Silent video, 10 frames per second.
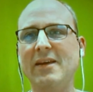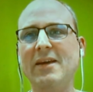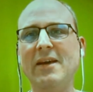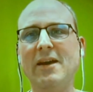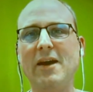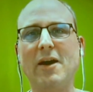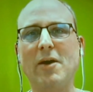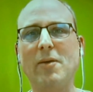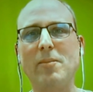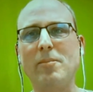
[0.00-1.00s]

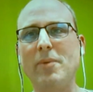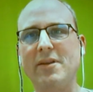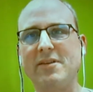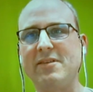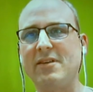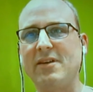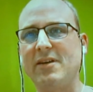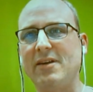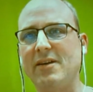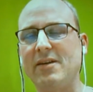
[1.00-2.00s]
um, but
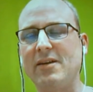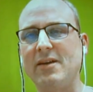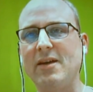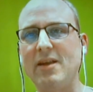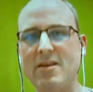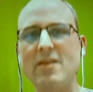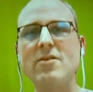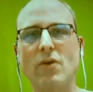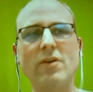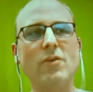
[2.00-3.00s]
uh, it, it's
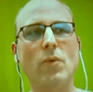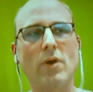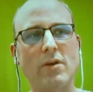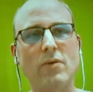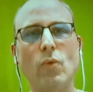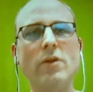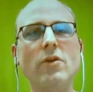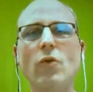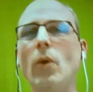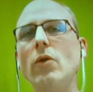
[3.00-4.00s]
going to work. One
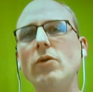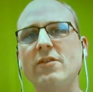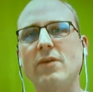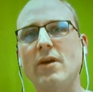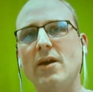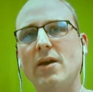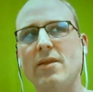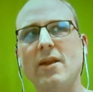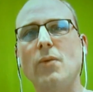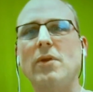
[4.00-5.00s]
quote uh, that I
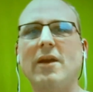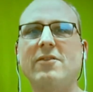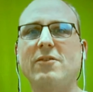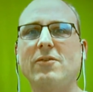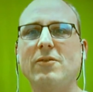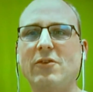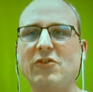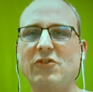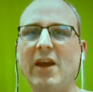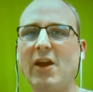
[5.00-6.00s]
would like to, to
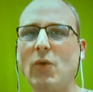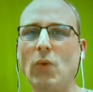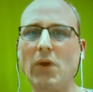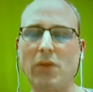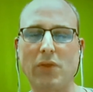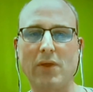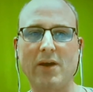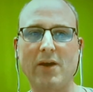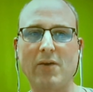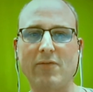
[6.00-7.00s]
share with
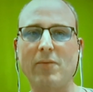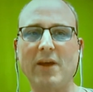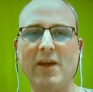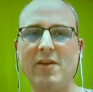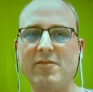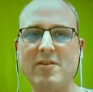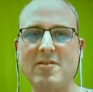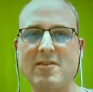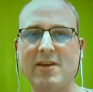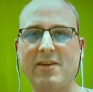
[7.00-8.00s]
uh, from Dave is
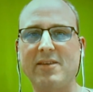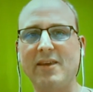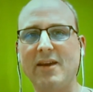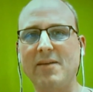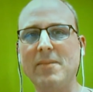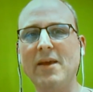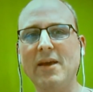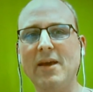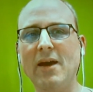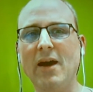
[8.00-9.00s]
like, yeah,
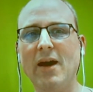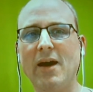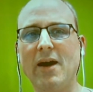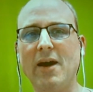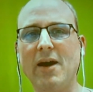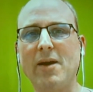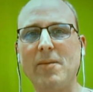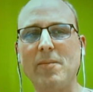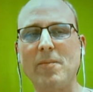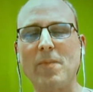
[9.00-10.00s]

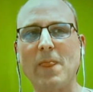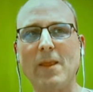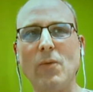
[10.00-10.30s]
um, when he